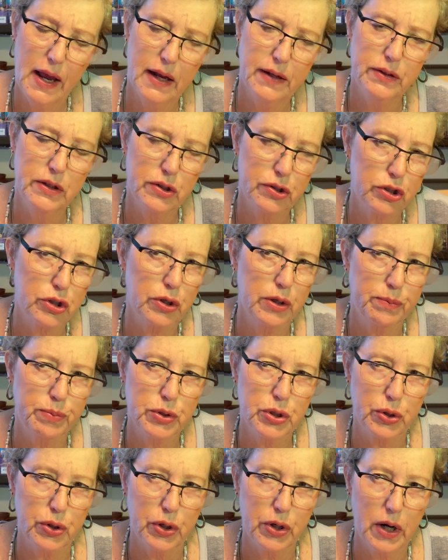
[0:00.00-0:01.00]
had the
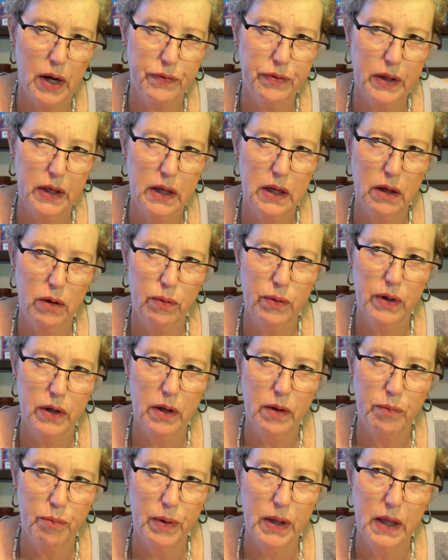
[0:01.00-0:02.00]
scripture, I think it would
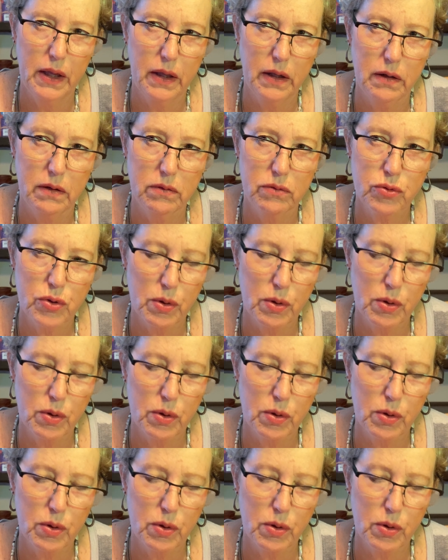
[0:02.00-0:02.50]
have been